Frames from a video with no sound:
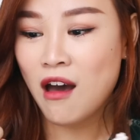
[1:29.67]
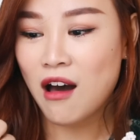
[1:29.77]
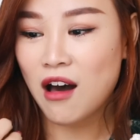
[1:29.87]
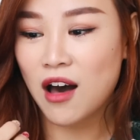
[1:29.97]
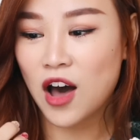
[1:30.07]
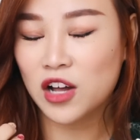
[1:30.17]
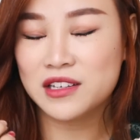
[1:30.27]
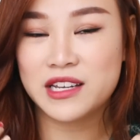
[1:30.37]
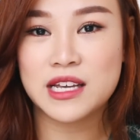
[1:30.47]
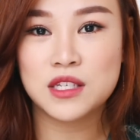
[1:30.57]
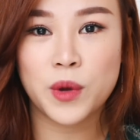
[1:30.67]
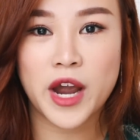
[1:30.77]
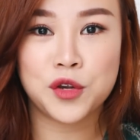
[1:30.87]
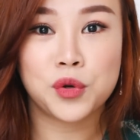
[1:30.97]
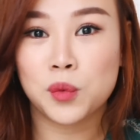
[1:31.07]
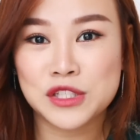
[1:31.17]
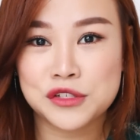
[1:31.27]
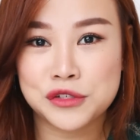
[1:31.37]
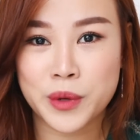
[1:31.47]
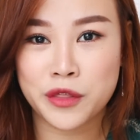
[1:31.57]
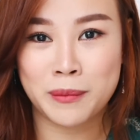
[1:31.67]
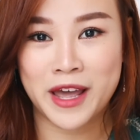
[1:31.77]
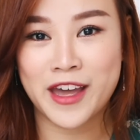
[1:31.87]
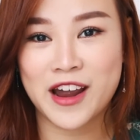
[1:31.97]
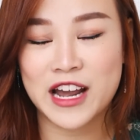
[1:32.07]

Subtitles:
On days where I don't know what to do with my hair,